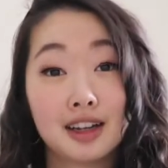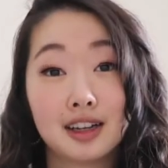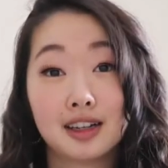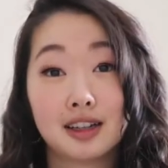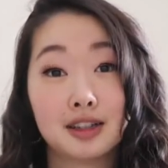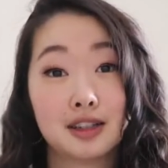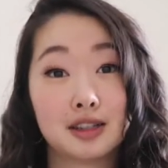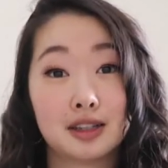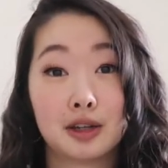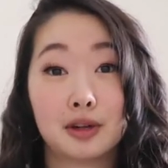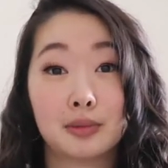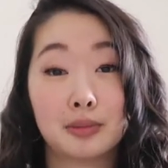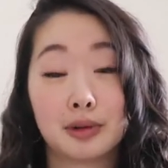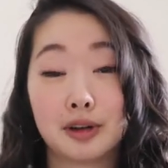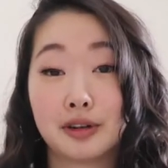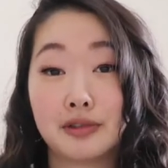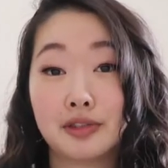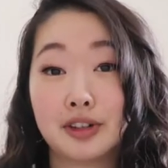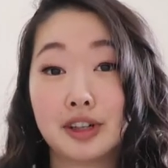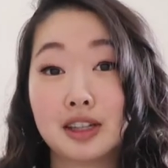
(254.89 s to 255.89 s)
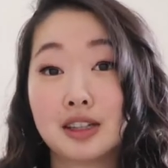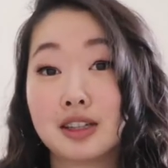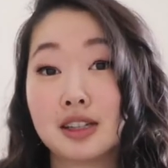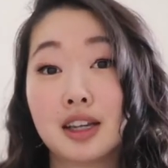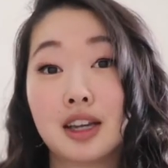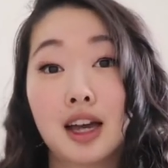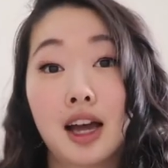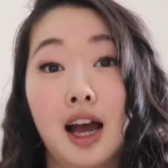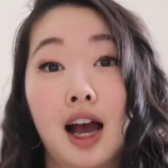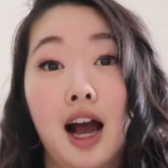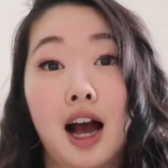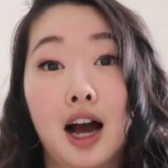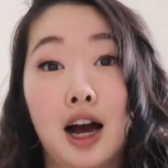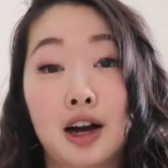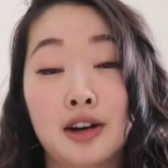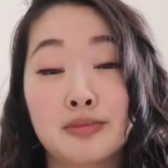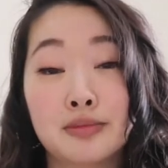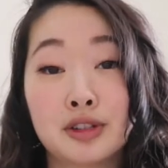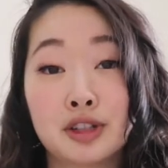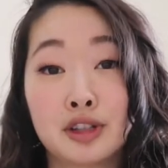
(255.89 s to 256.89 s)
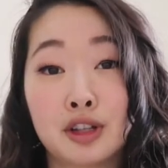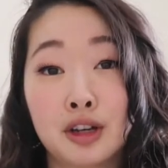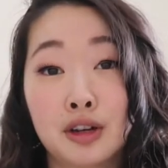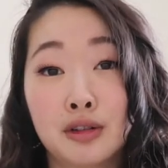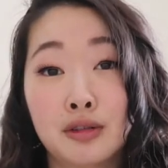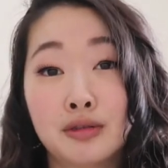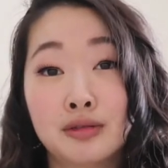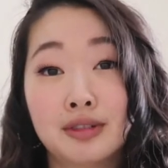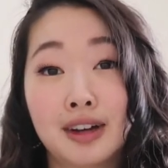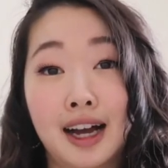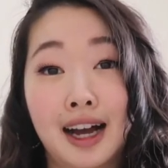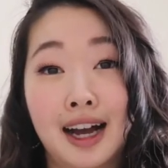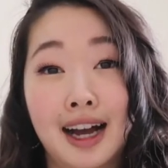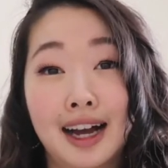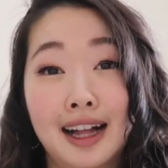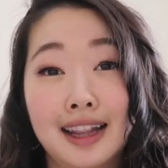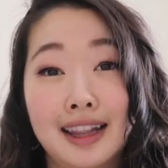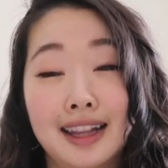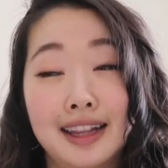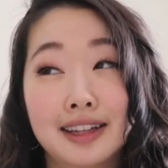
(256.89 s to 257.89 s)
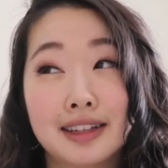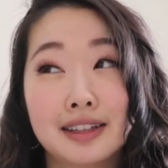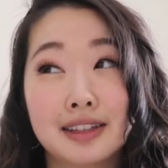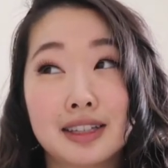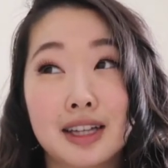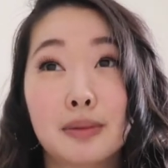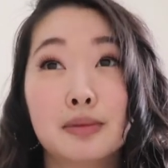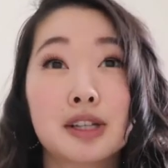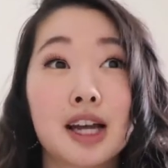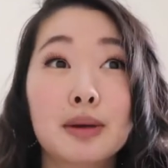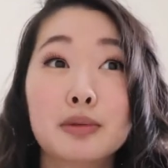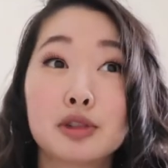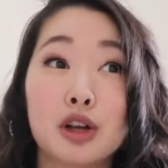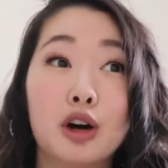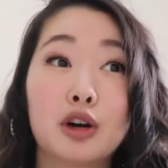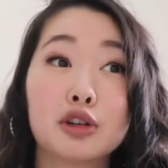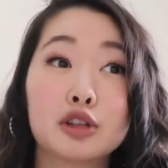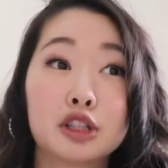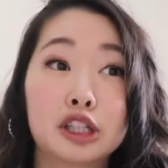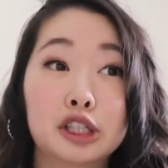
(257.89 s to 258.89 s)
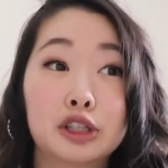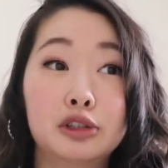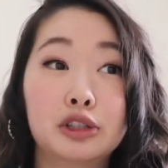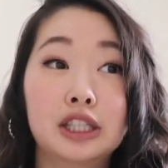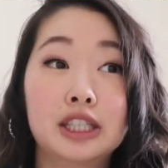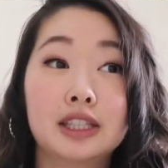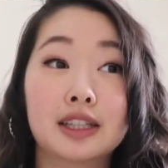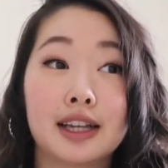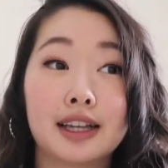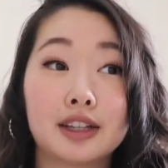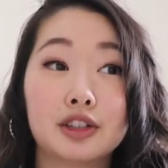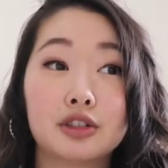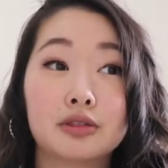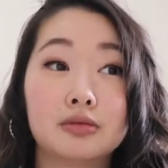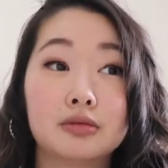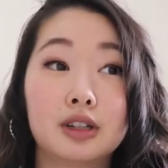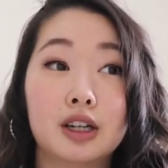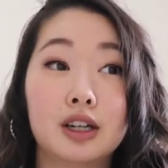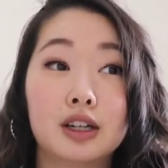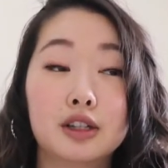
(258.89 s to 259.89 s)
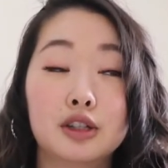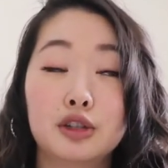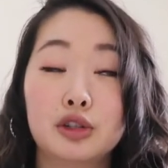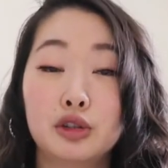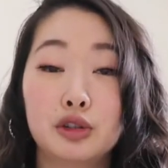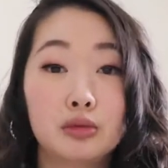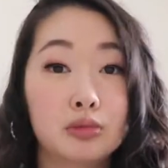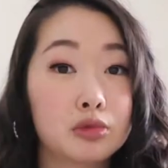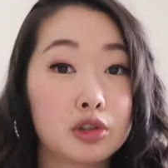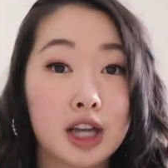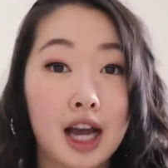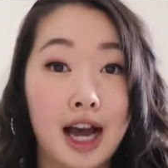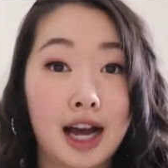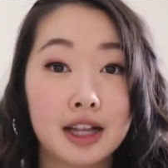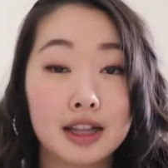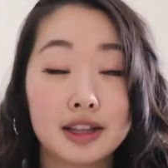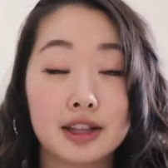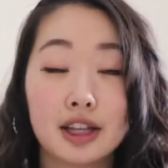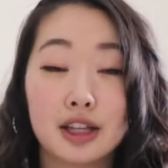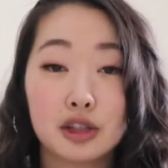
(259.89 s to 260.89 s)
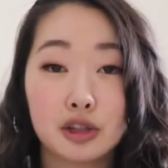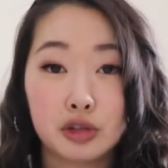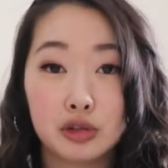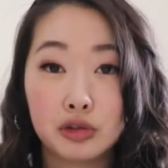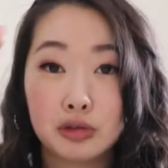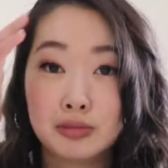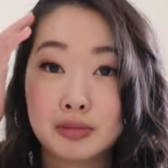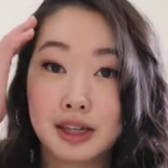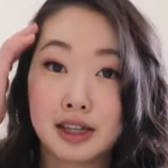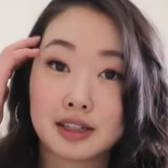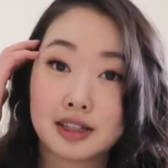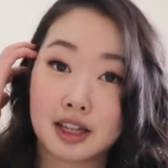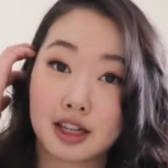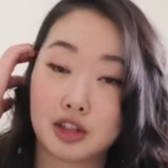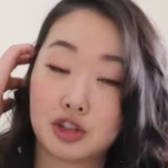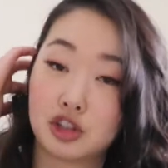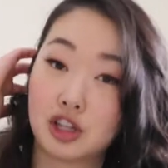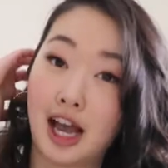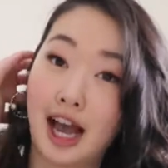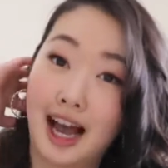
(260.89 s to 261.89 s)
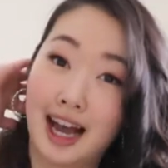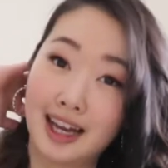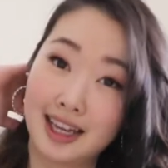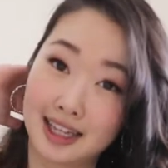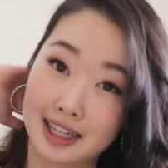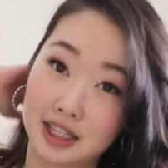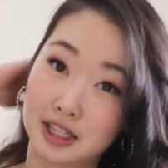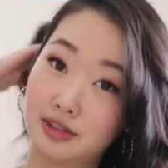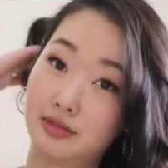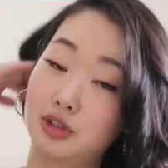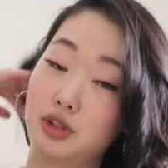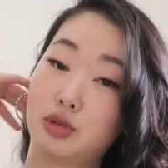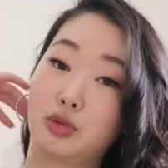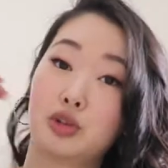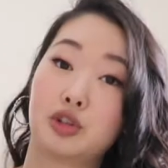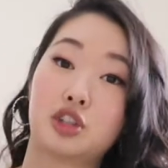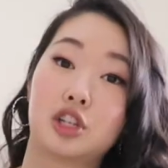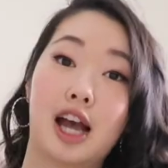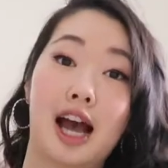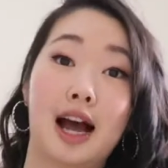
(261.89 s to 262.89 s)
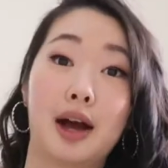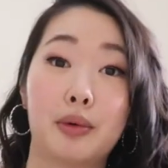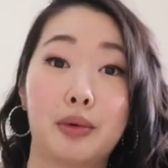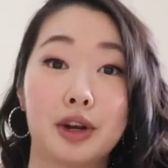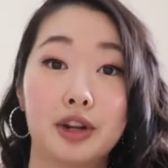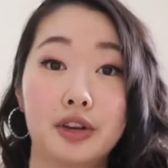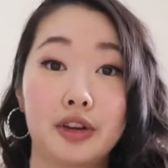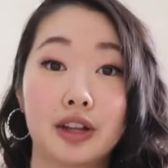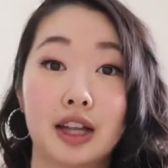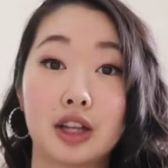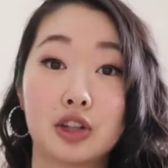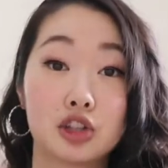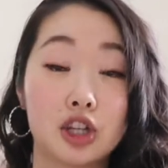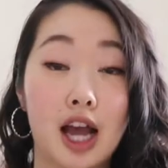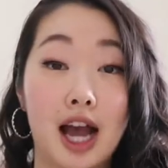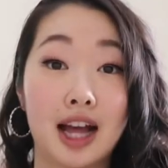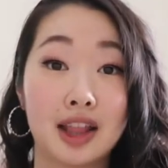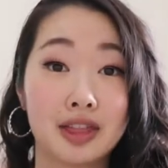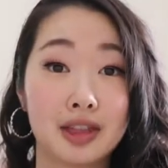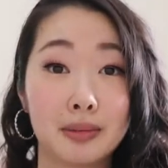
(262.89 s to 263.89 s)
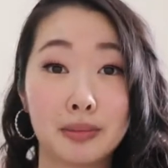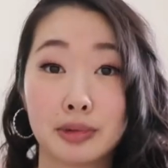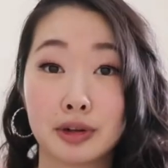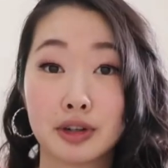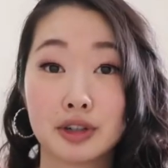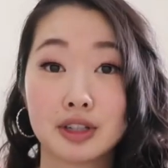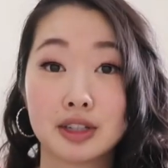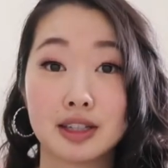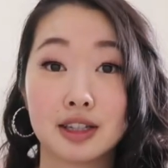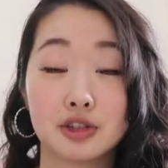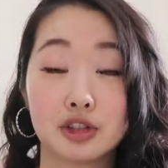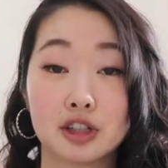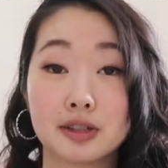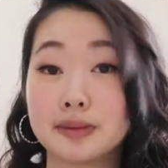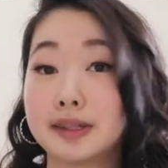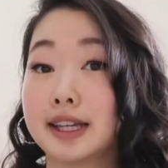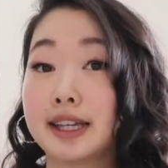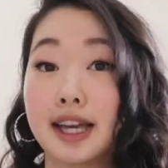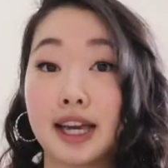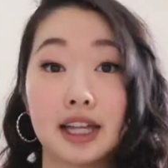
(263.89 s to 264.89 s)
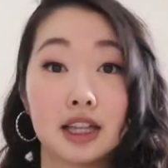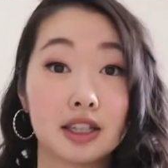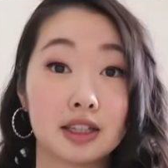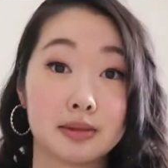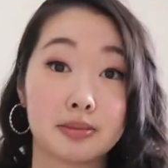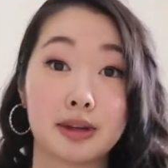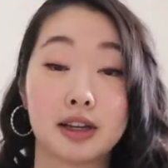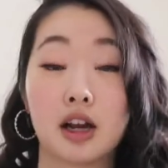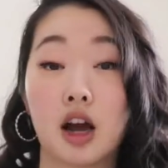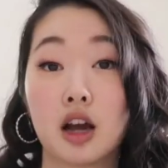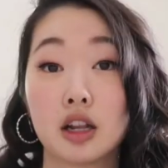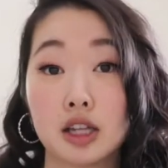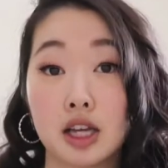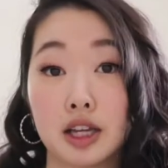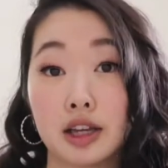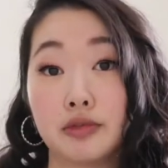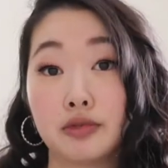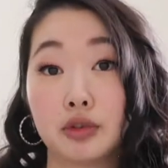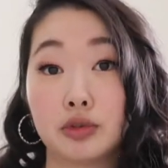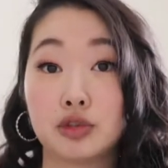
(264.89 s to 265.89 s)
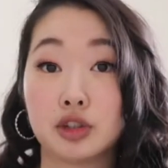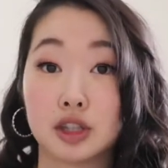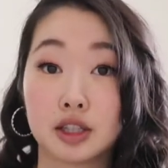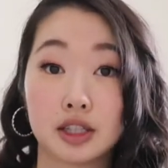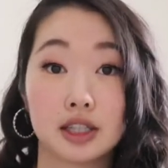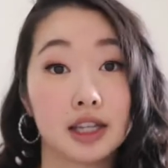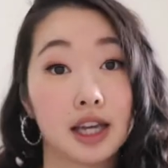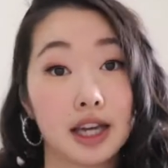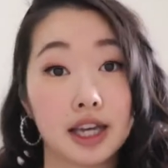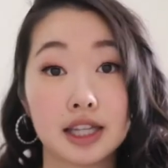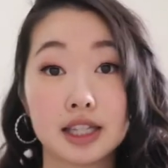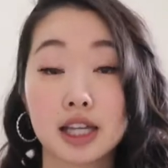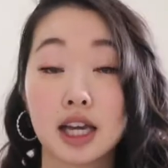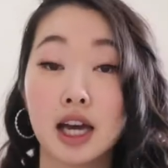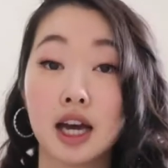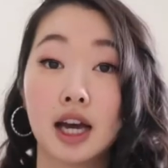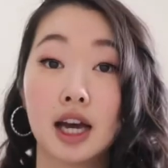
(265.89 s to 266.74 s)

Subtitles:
It's so perfect. So sometimes also in a Zoom chat, Zoom, there's a chat, individual chat where you can chat the person and just be hey, this is my contact info just in case.